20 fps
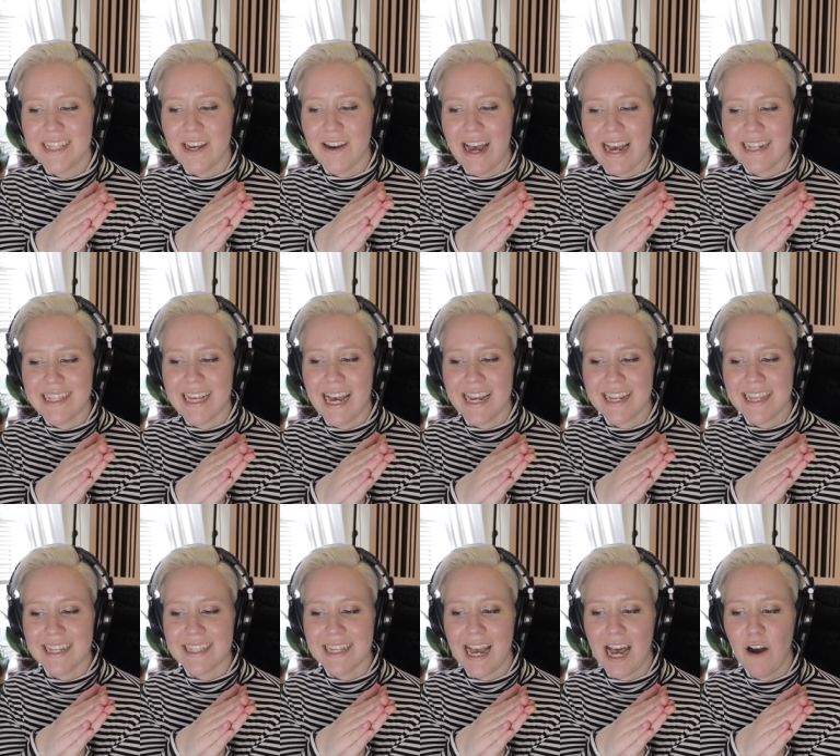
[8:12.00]
so
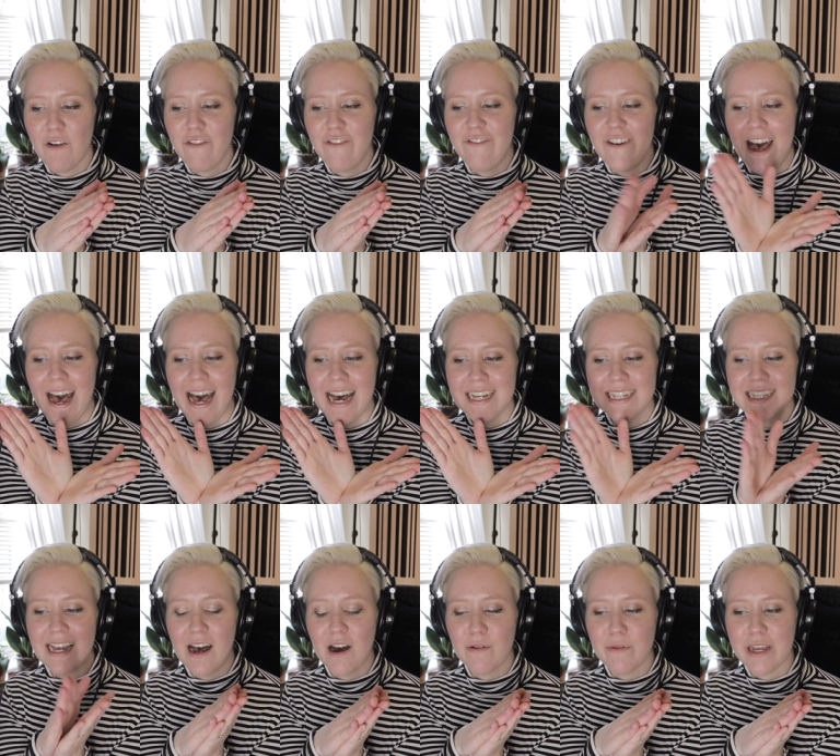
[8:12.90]
attack is how
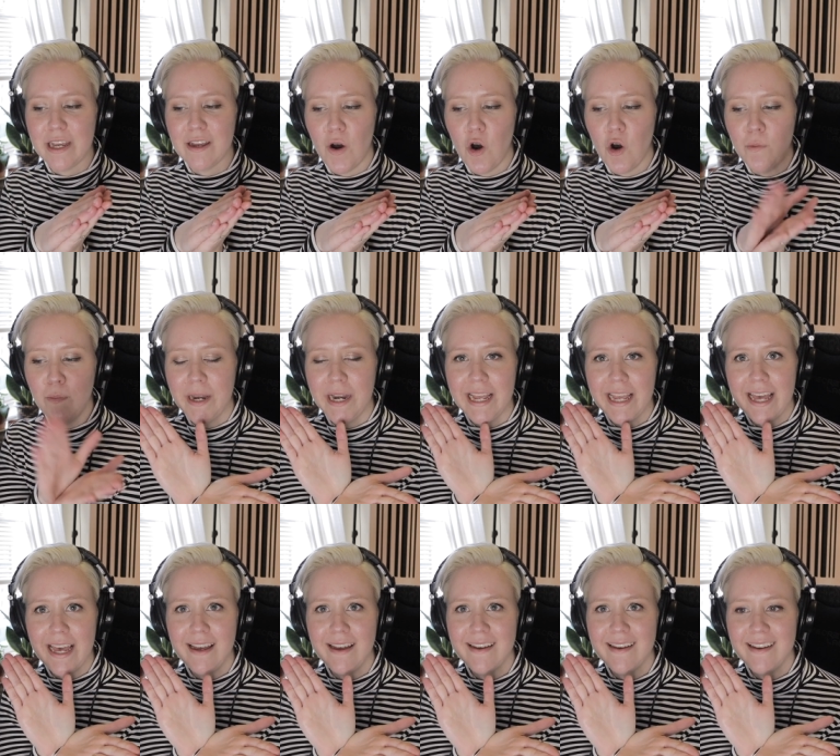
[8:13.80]
fast are we opening
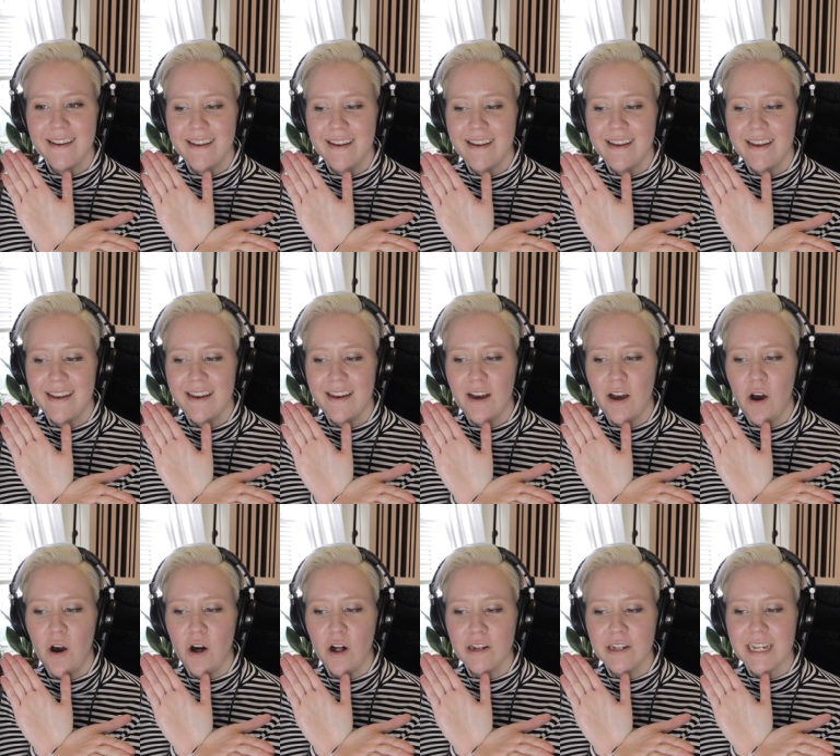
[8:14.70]
it?
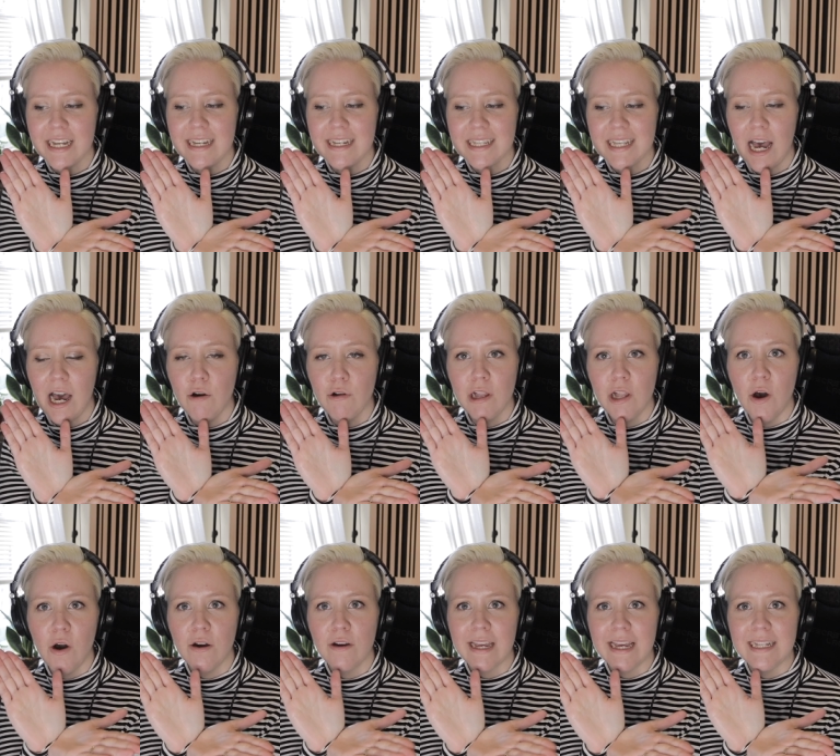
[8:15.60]
Hold is how
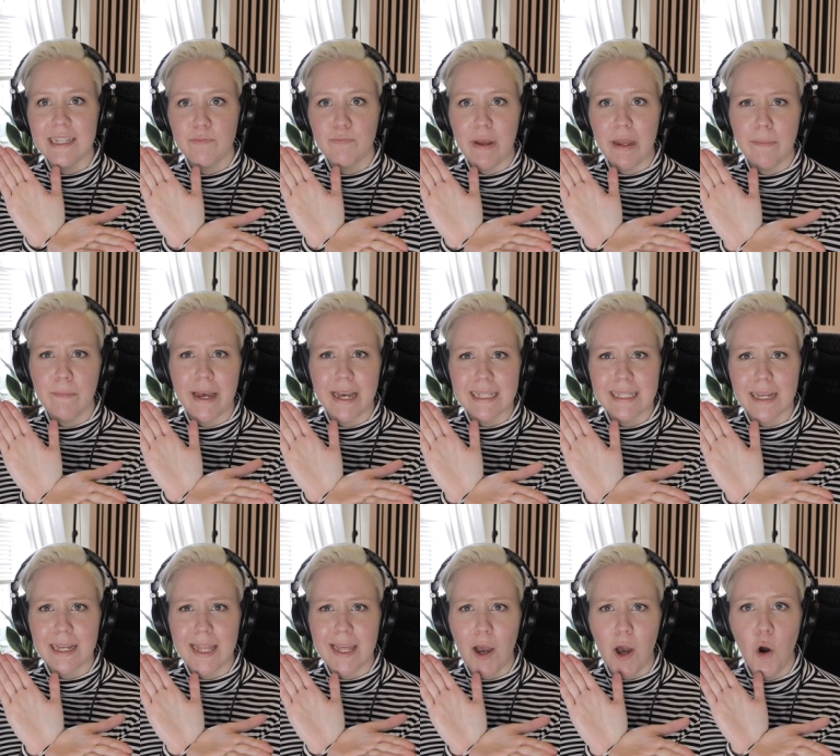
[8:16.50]
long it's been
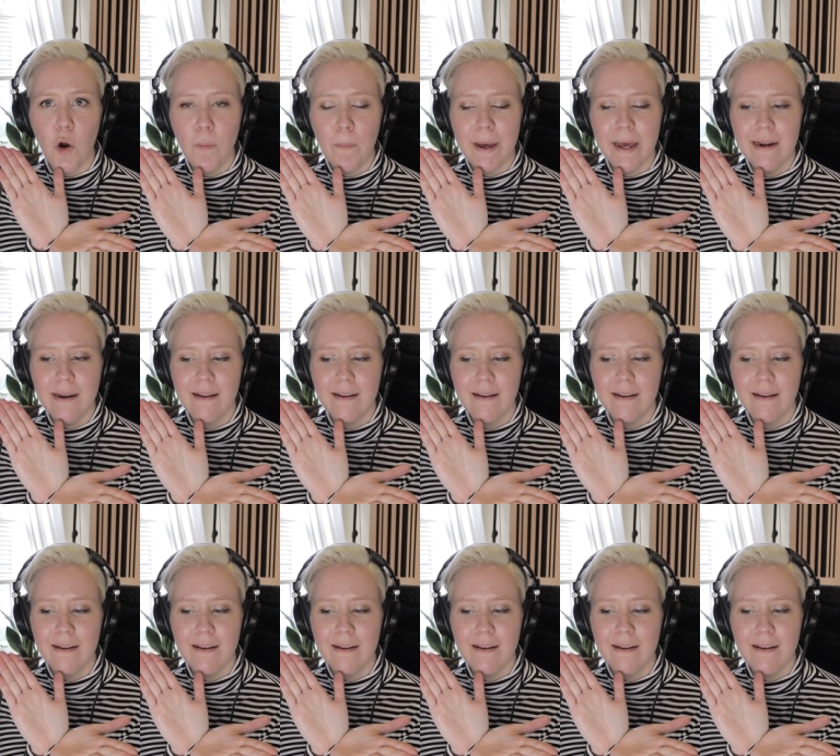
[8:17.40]
basically open.